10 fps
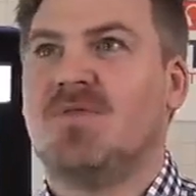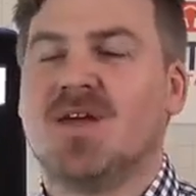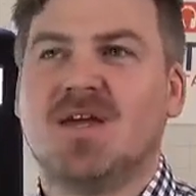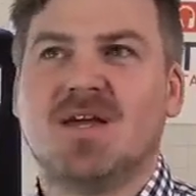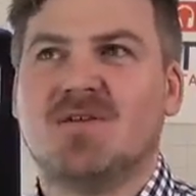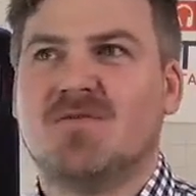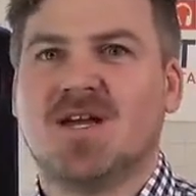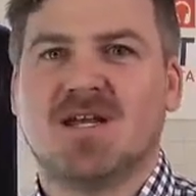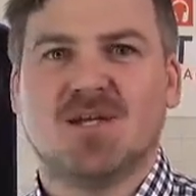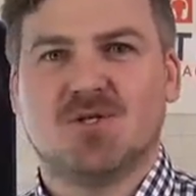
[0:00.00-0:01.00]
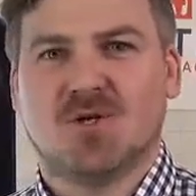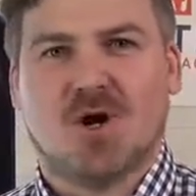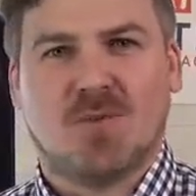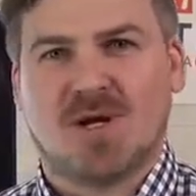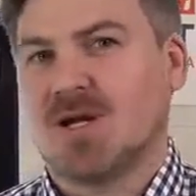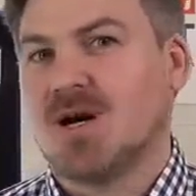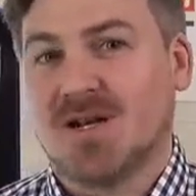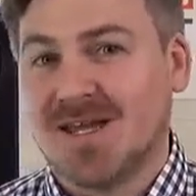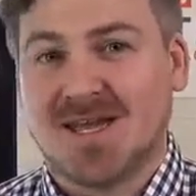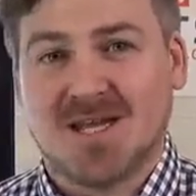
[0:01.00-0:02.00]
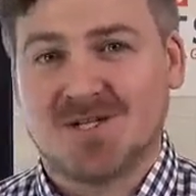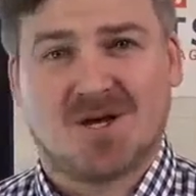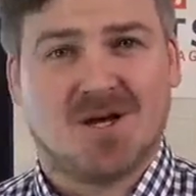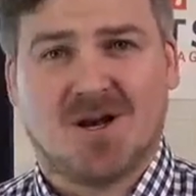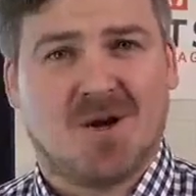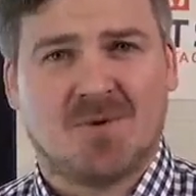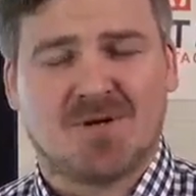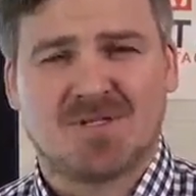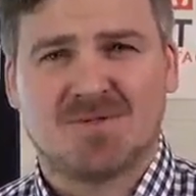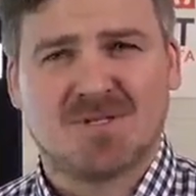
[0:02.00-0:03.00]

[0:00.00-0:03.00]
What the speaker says: thinking of getting a job in a cutting edge conglomerate.